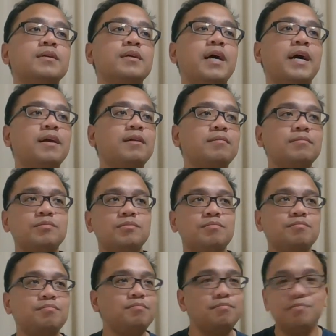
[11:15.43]
at
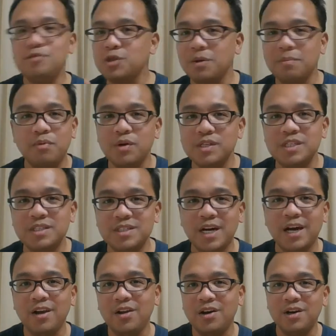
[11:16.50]
certain points in
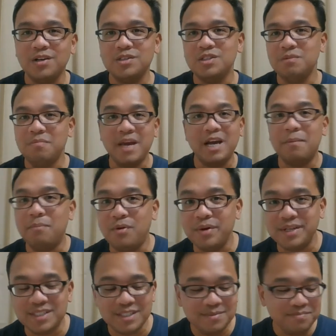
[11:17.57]
dialogue, to make a
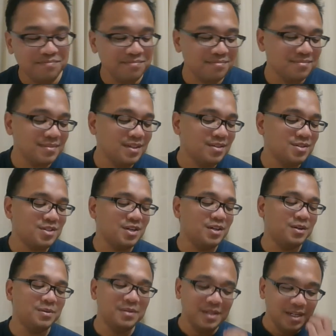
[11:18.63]
point.
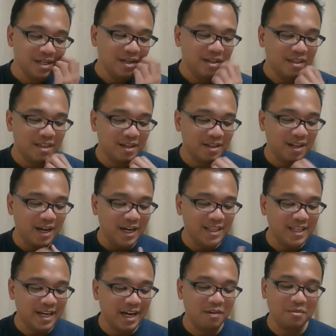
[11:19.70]
So the line
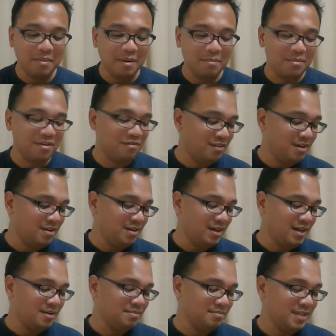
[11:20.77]
that I remember
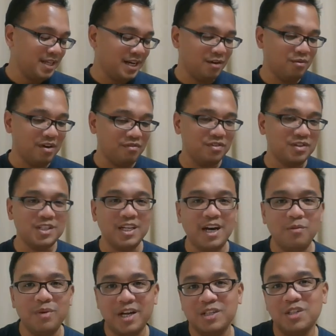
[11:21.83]
from, that I reference a
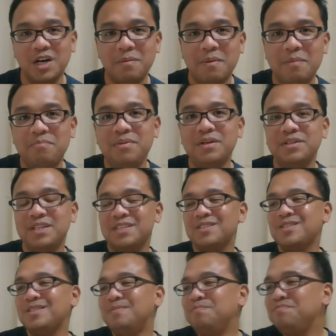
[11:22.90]
lot when I talk about
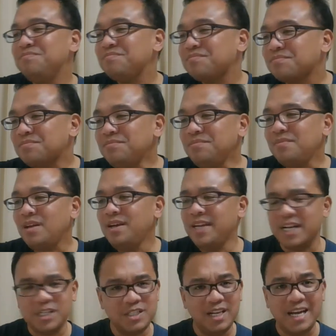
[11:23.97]
Billions,
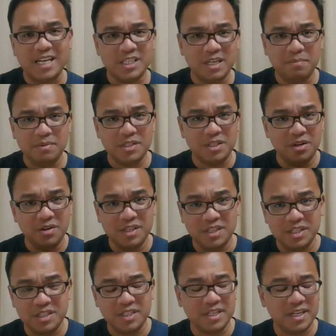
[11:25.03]
next to last episode in the
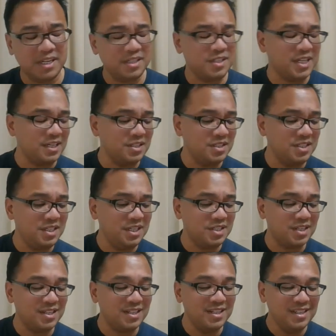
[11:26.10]
second
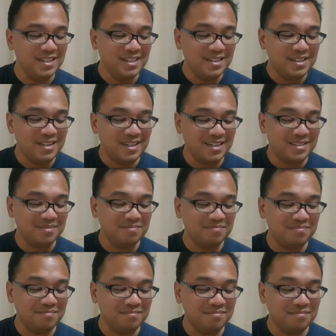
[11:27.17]
season,
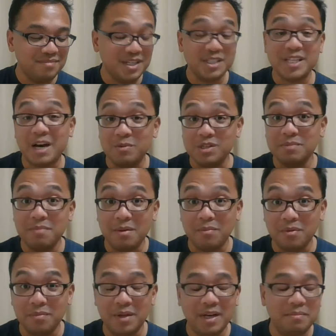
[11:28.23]
because that was a
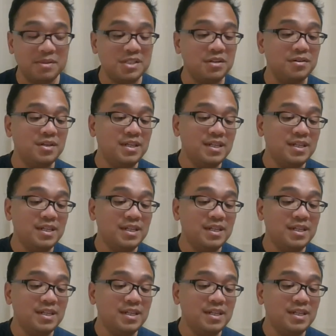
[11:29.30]
memorable episode,